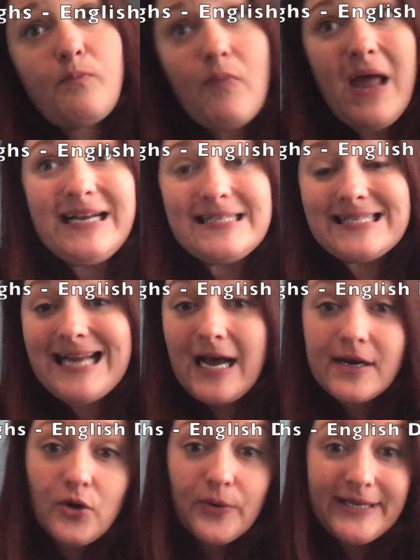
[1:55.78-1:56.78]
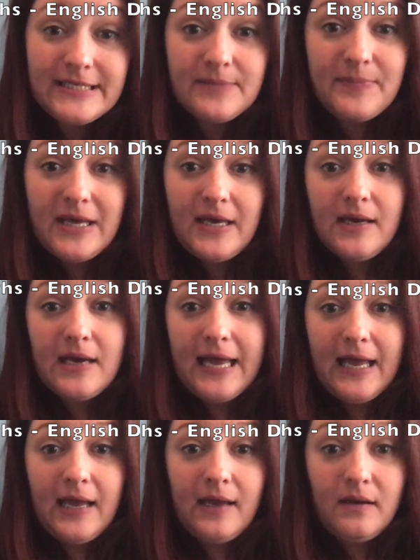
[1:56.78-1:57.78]
It's not going to be
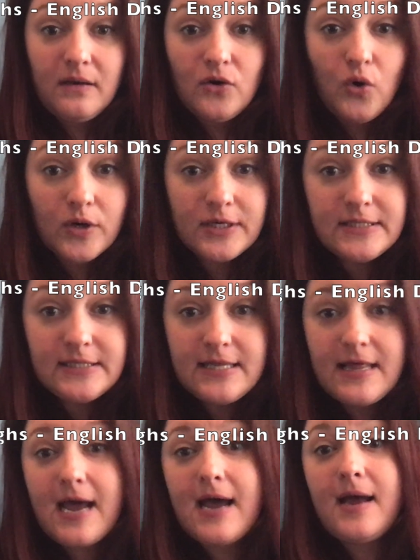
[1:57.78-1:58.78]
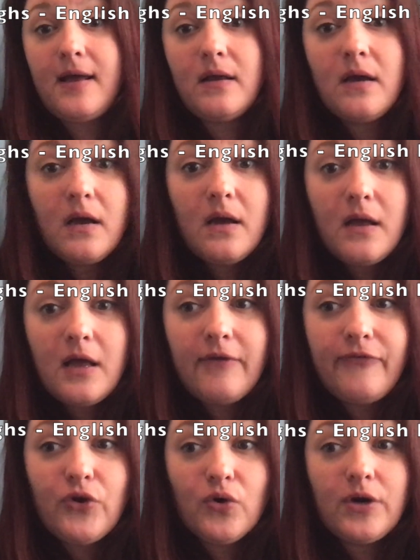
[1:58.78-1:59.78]
a course that,
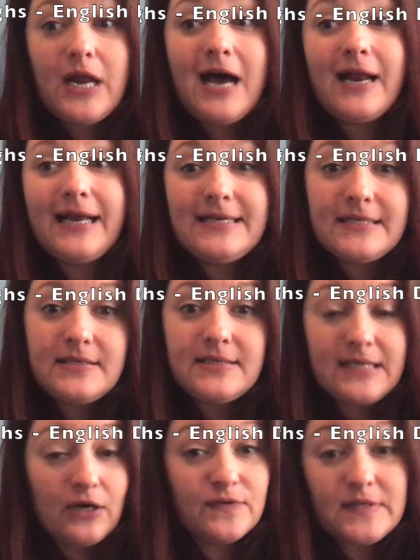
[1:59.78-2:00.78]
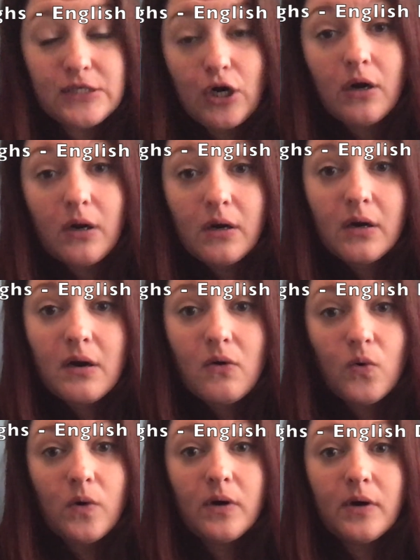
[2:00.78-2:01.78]
if you're not a self-starter
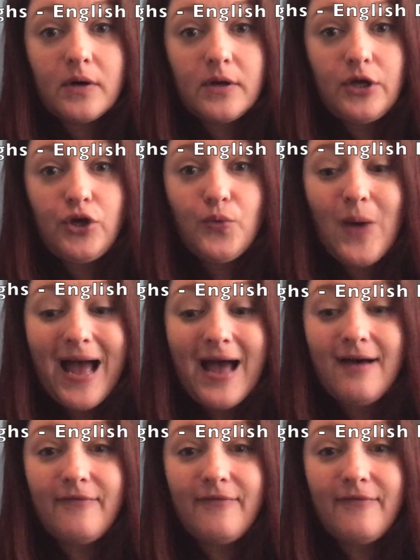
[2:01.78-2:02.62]
or you have